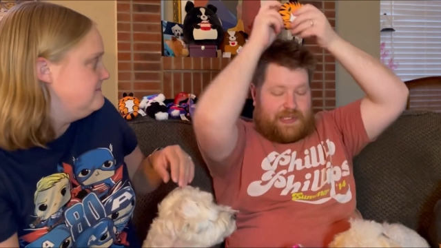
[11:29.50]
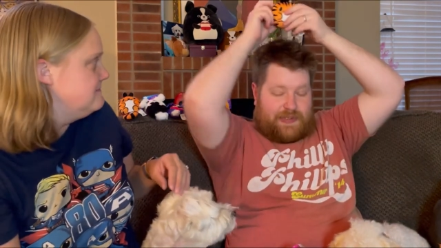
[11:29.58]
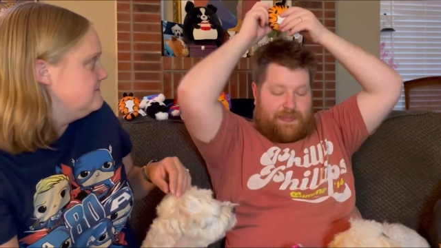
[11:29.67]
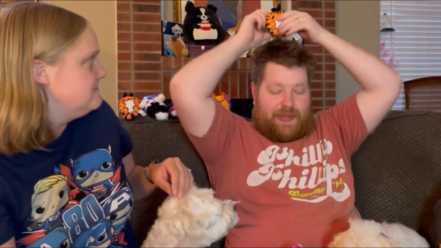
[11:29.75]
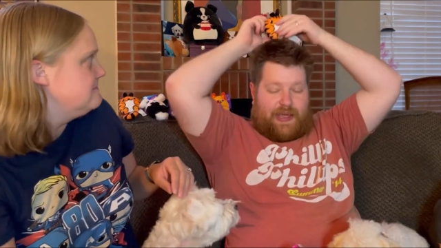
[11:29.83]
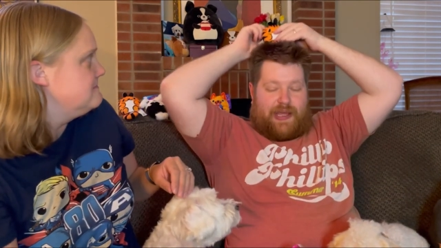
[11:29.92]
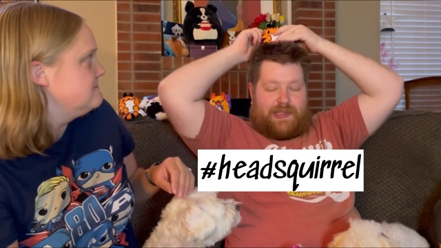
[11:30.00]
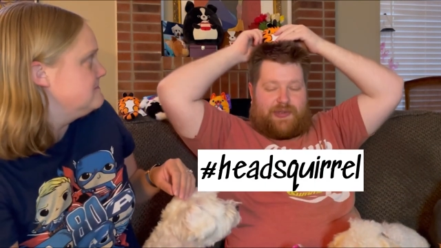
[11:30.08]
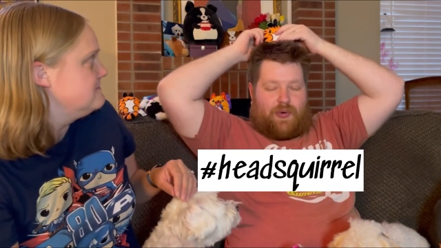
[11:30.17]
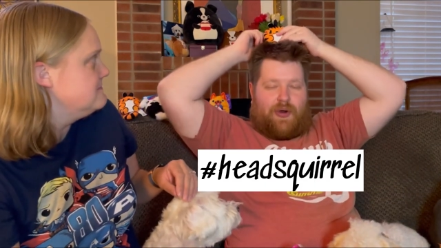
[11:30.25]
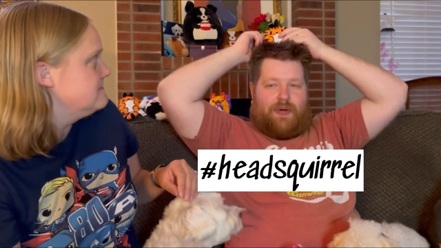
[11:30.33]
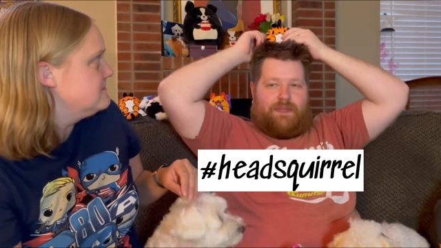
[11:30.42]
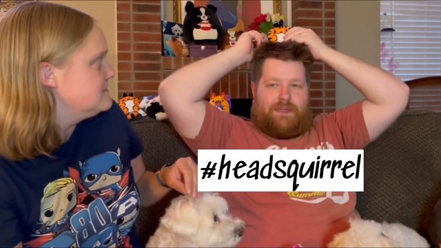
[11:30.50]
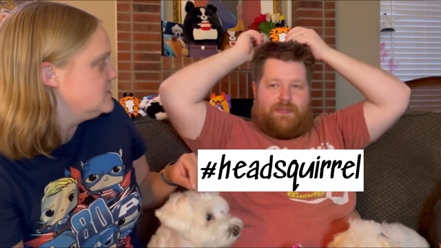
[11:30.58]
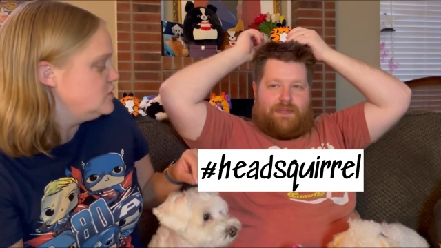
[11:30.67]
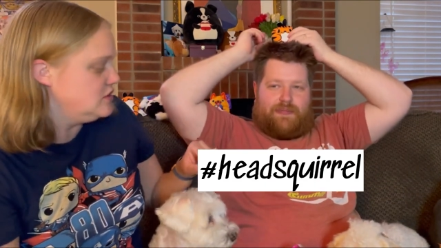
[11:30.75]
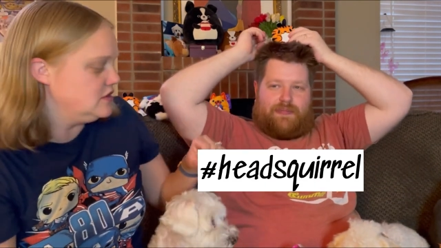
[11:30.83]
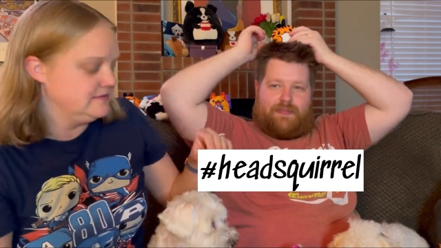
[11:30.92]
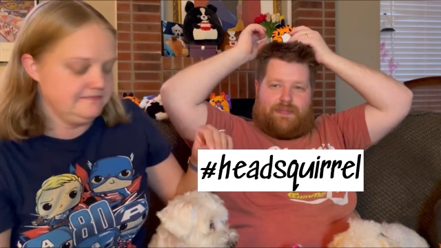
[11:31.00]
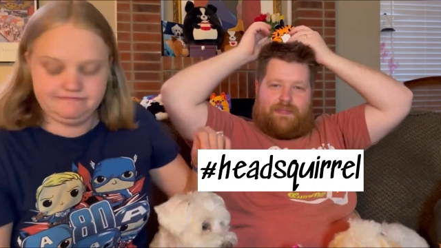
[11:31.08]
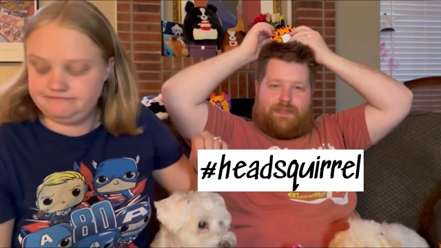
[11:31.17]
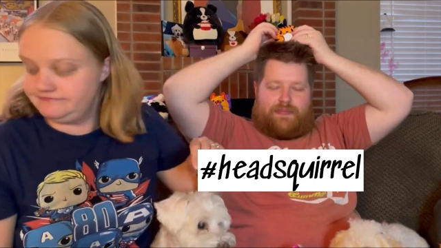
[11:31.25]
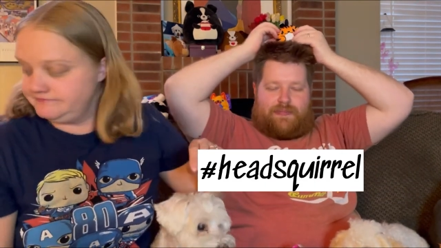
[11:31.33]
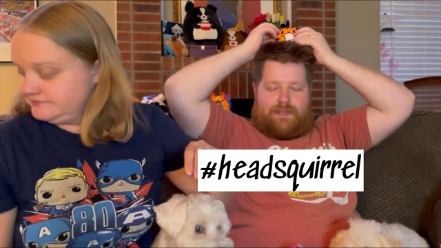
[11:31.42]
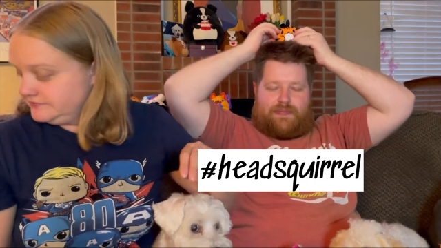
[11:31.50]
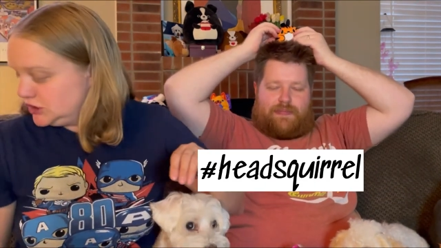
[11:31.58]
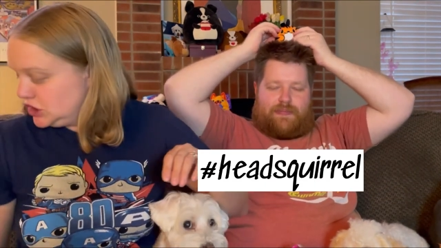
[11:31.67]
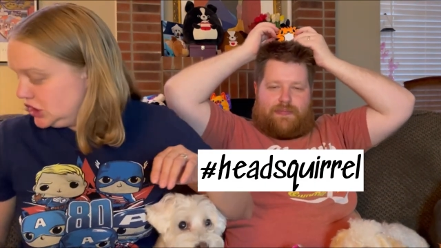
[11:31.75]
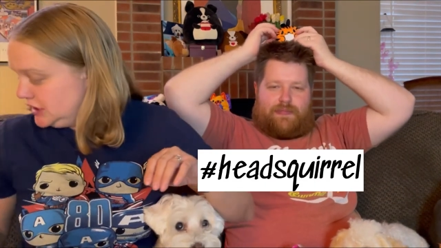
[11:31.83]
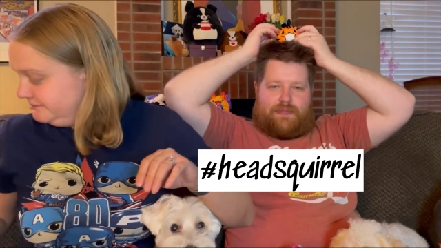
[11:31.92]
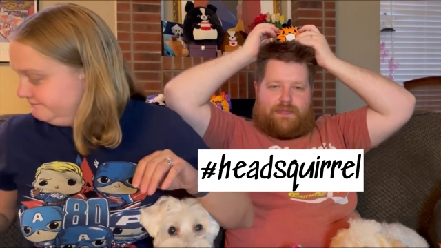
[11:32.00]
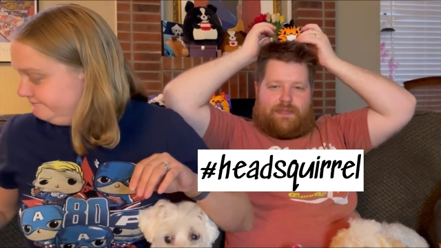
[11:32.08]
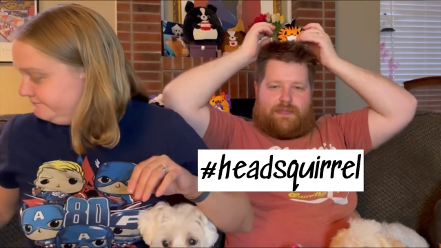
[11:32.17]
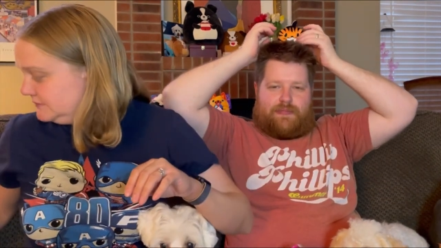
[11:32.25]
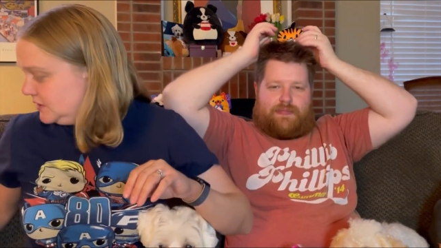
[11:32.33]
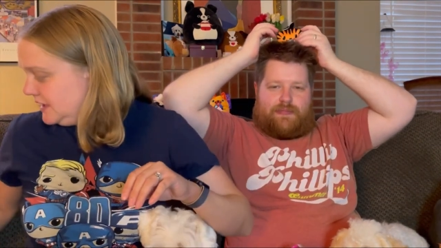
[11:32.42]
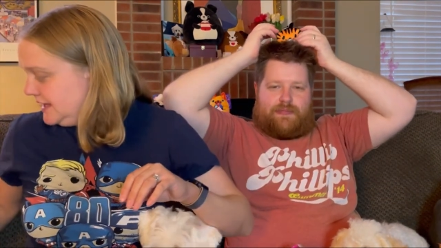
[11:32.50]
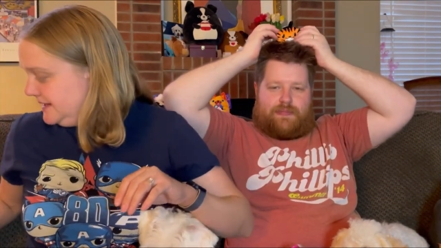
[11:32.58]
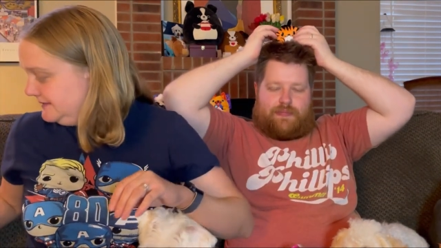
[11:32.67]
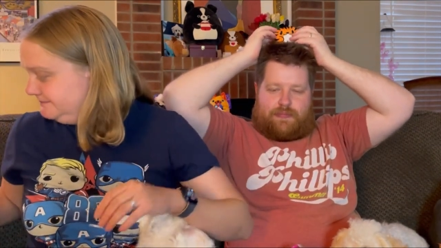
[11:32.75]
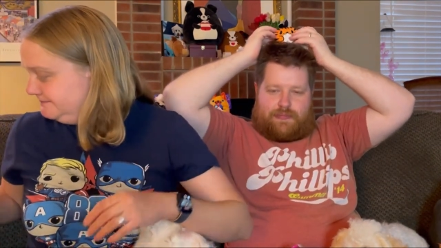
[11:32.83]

Speaker 1: This could be a head squirrel.
Speaker 2: Sure. Sure. Okay.